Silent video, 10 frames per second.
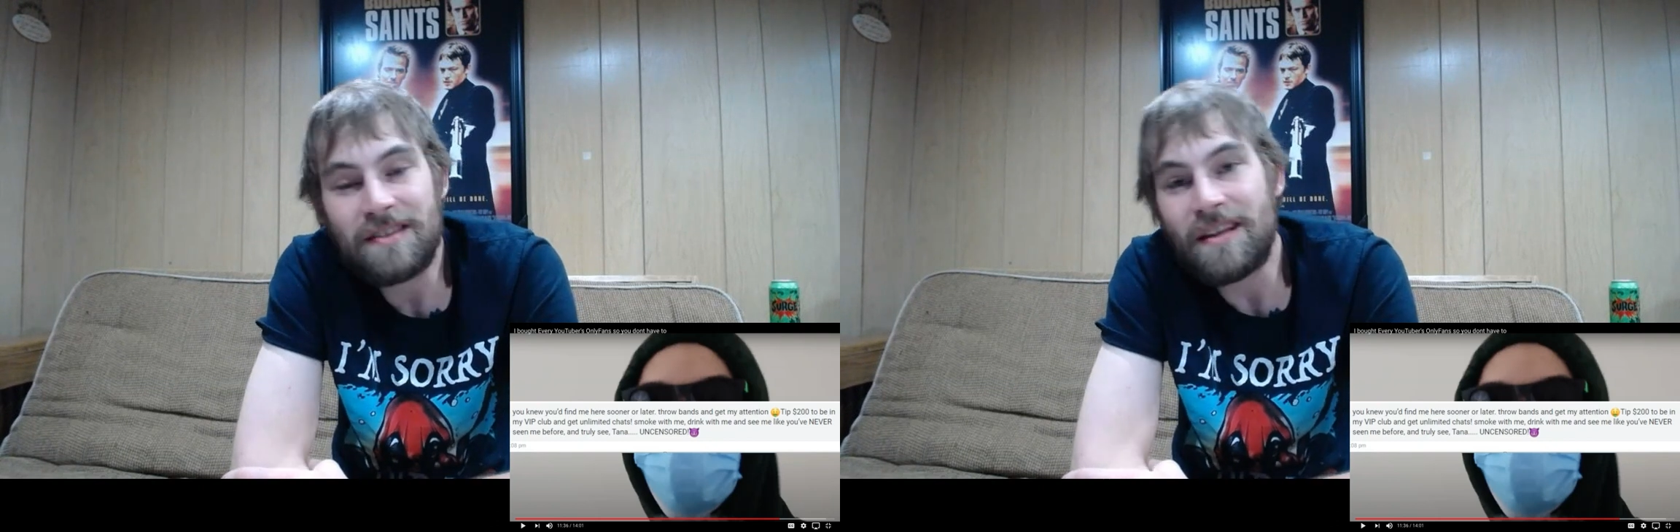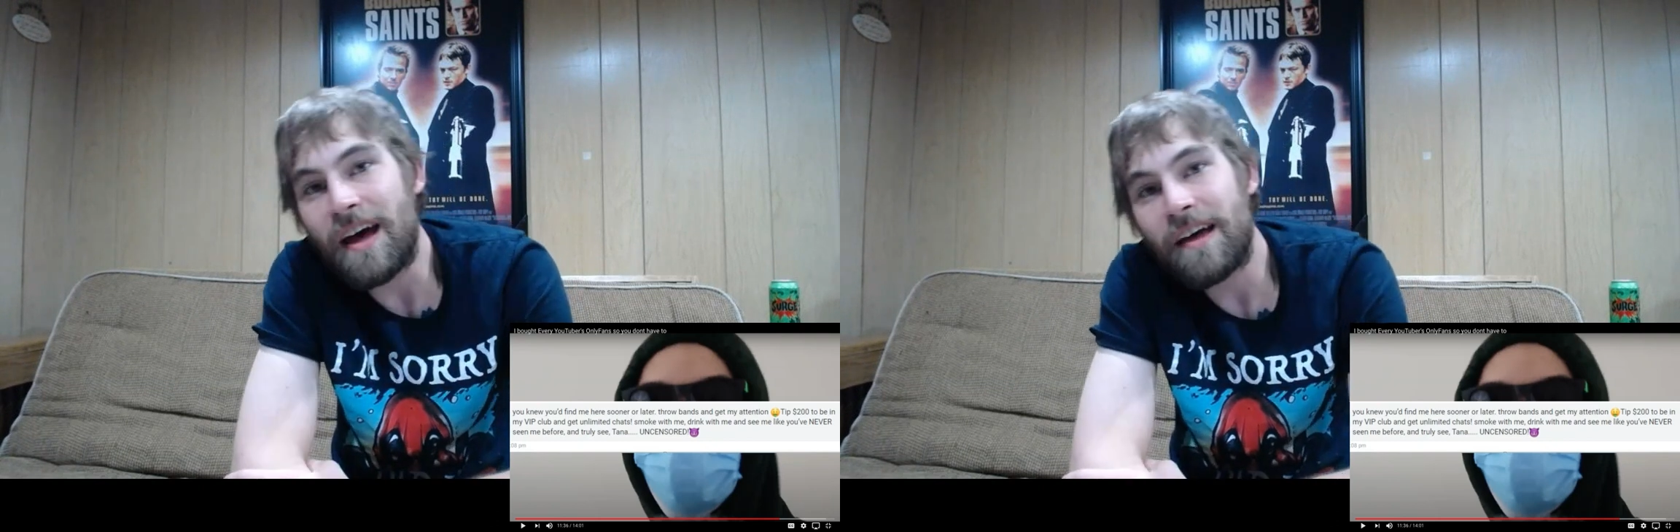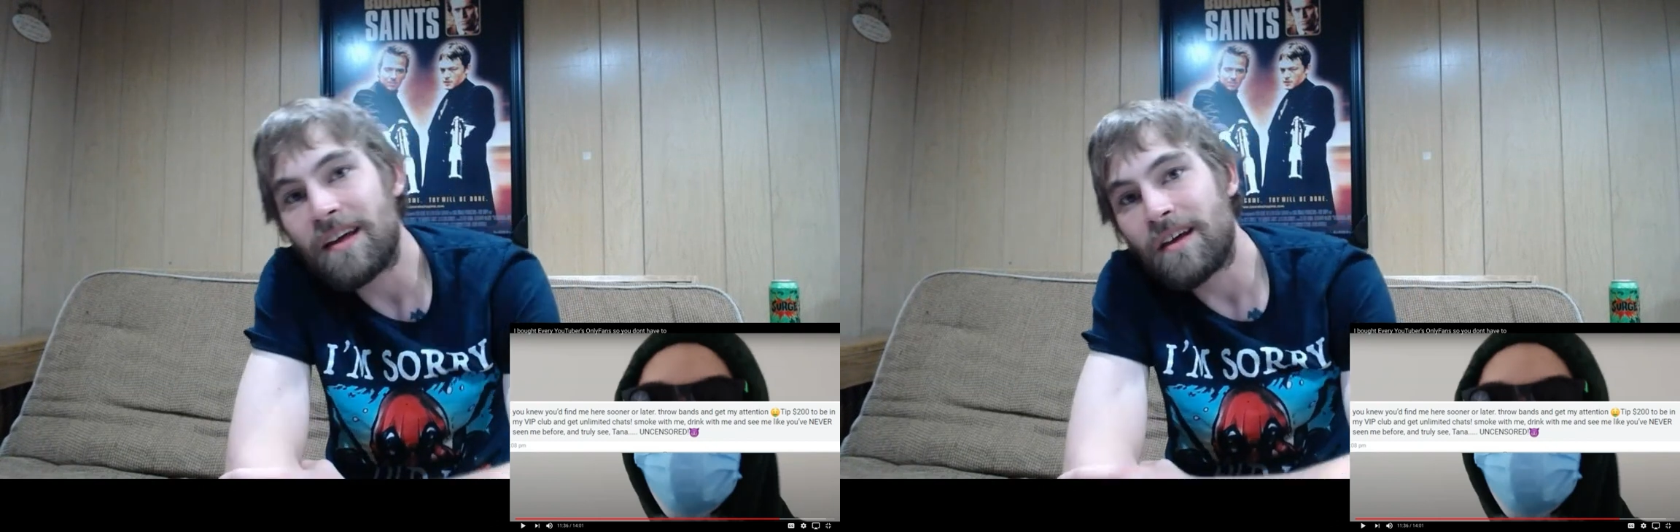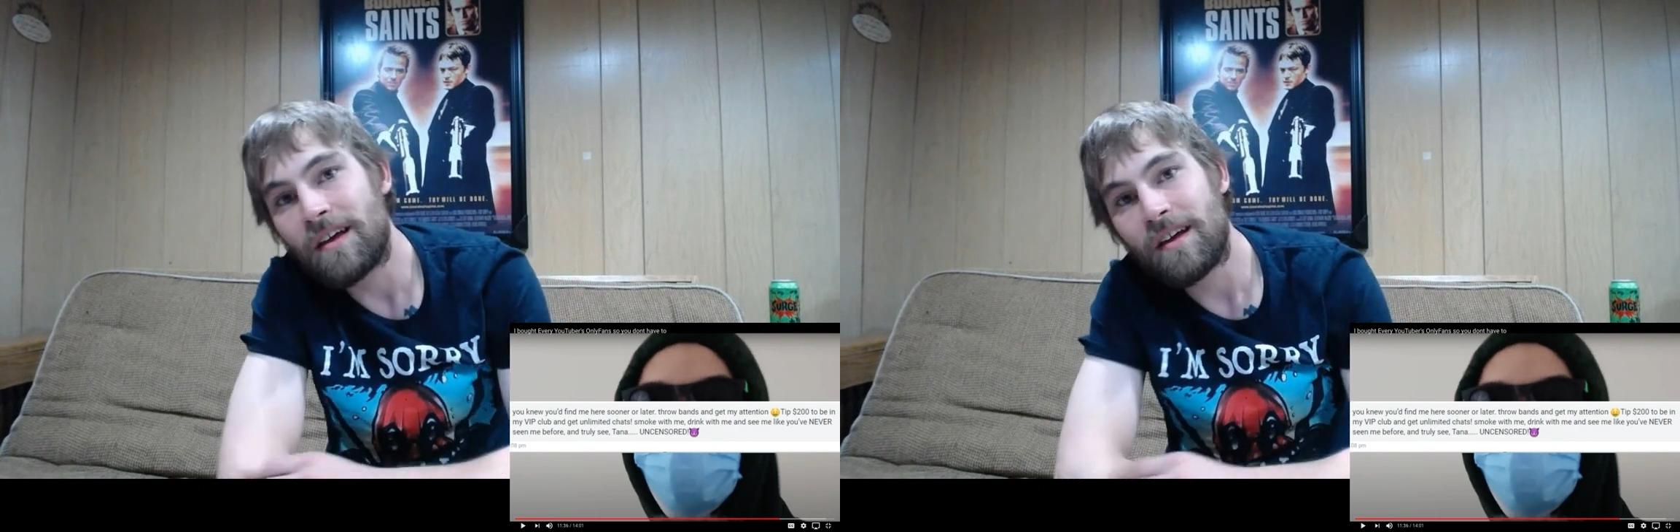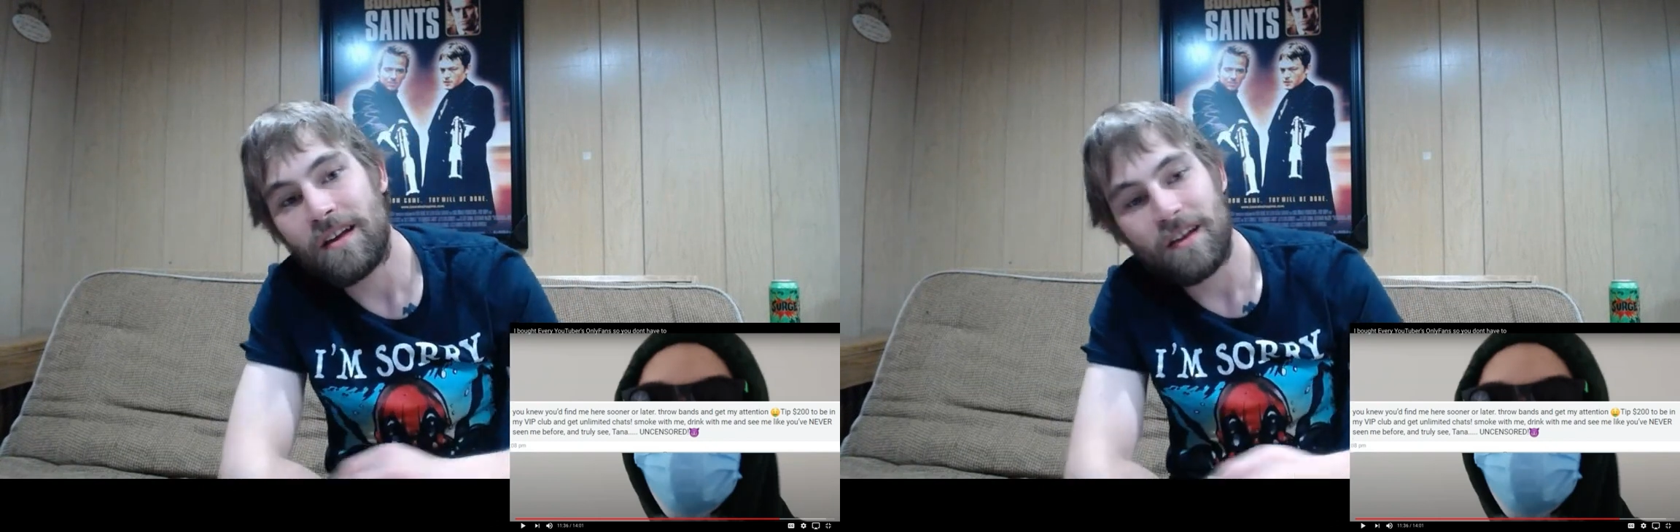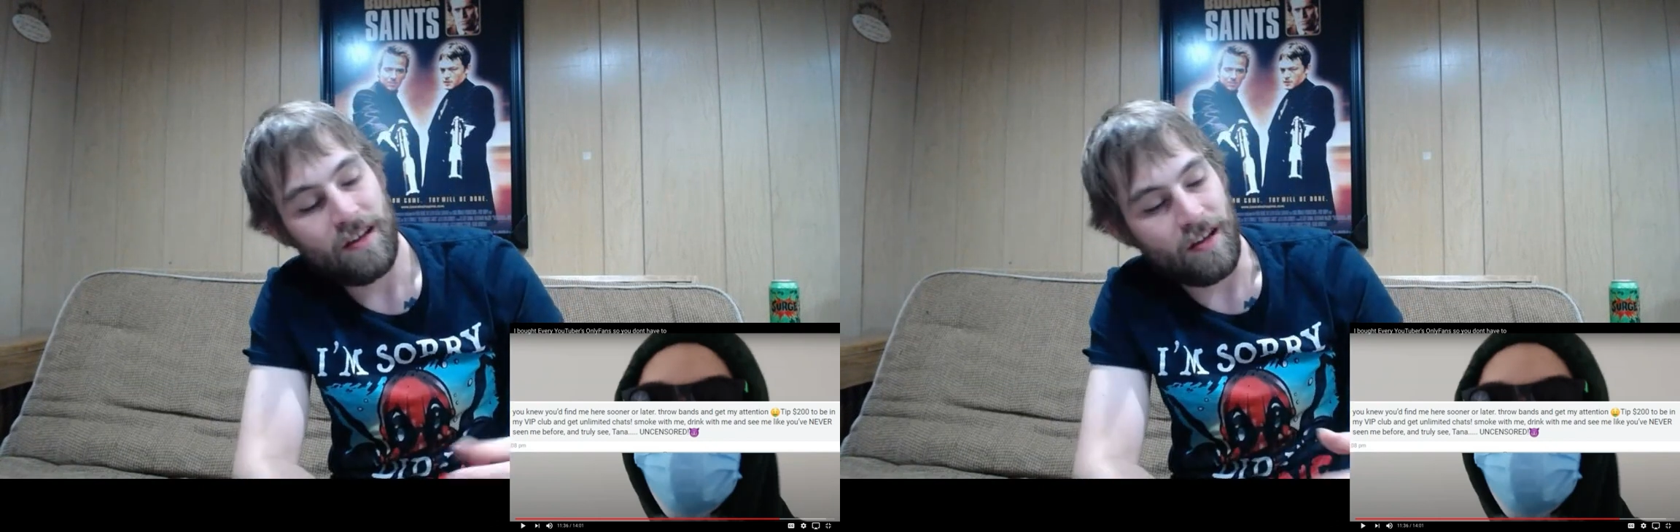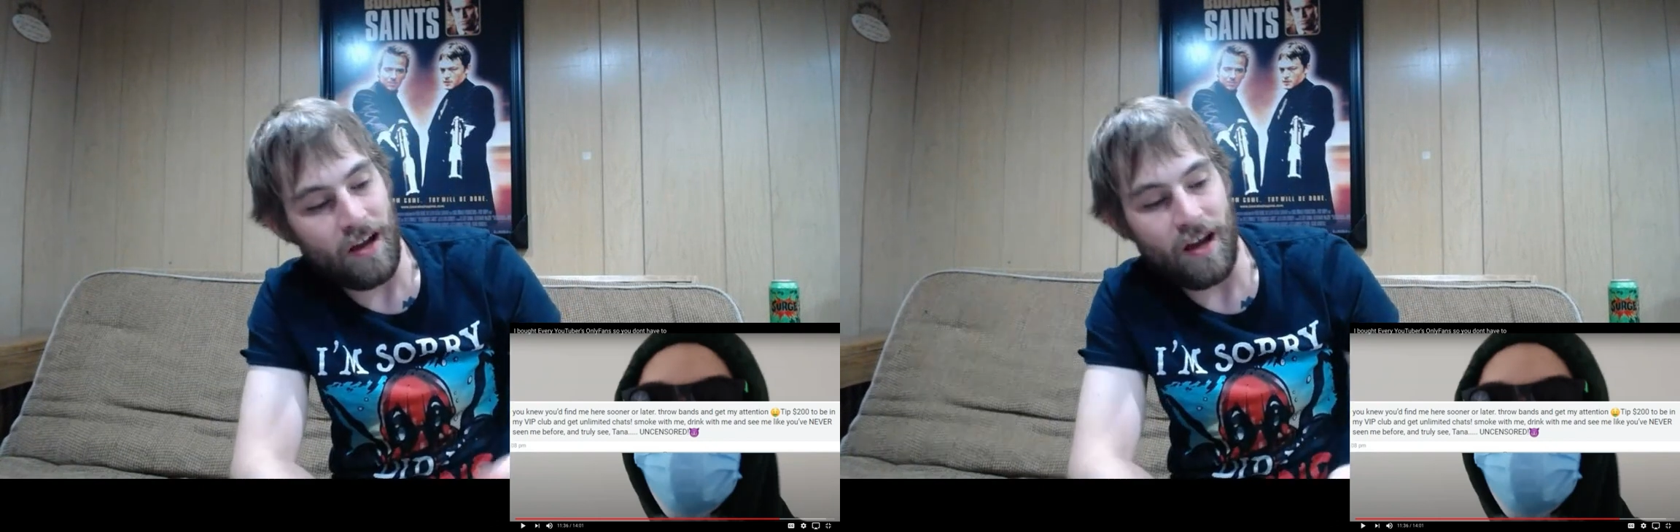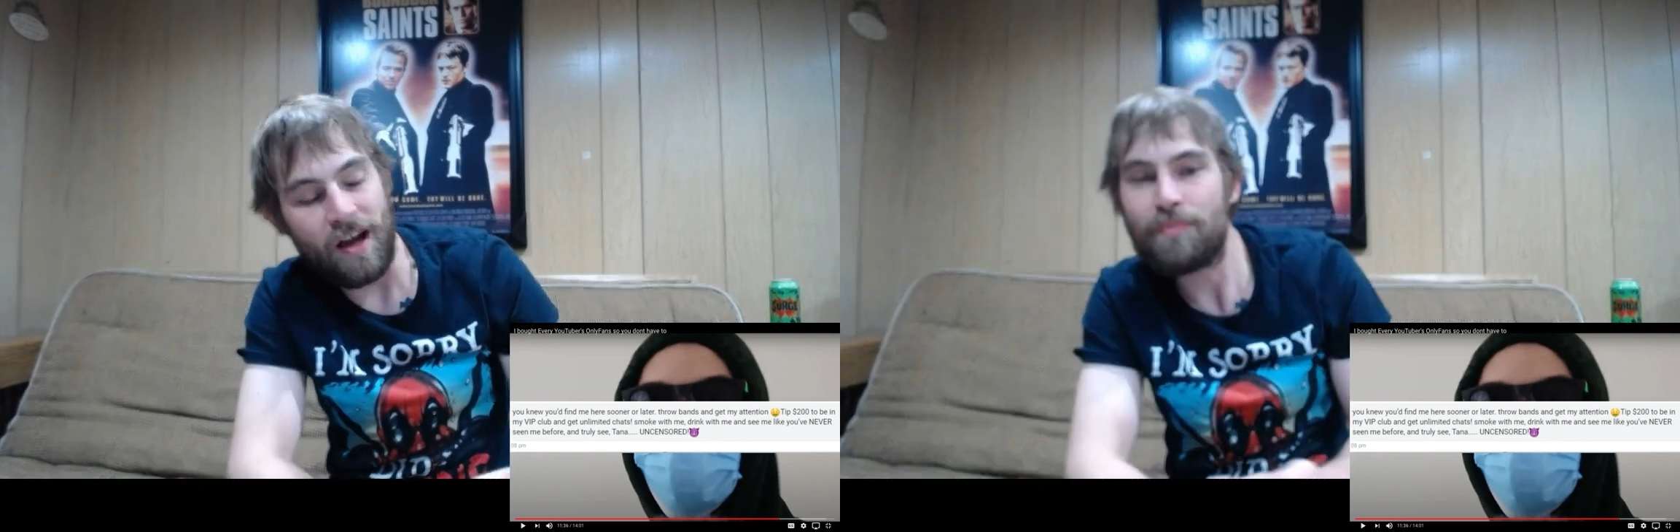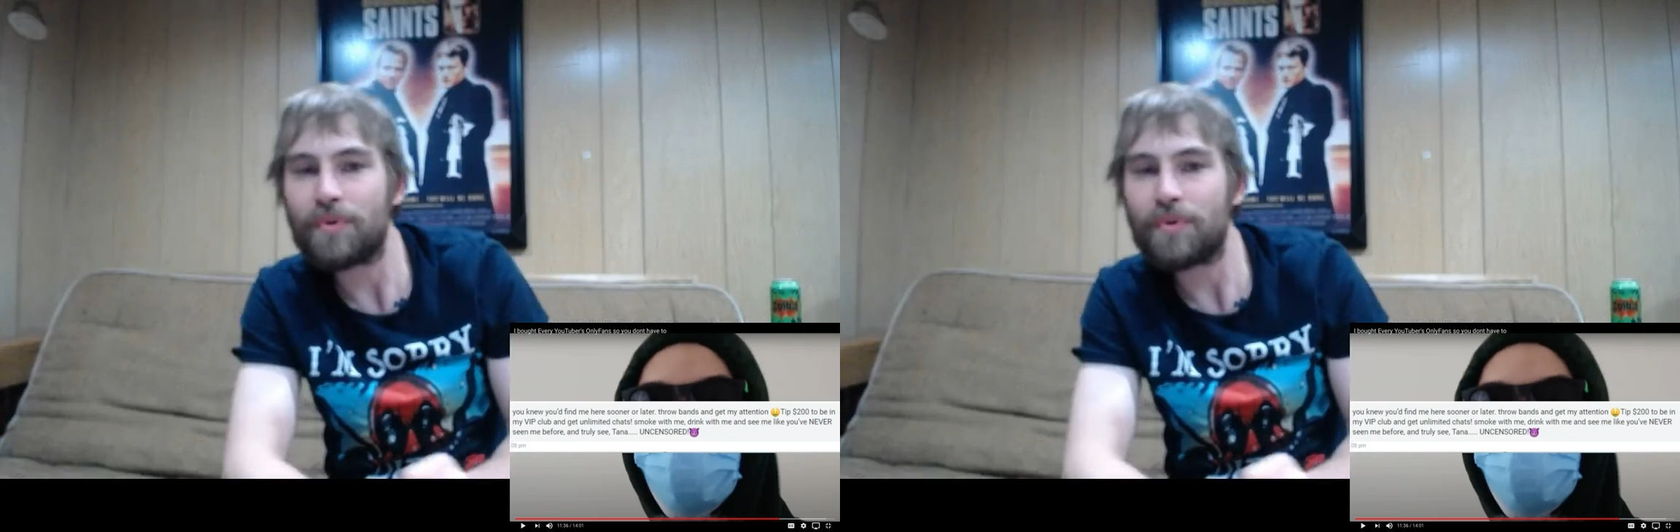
that and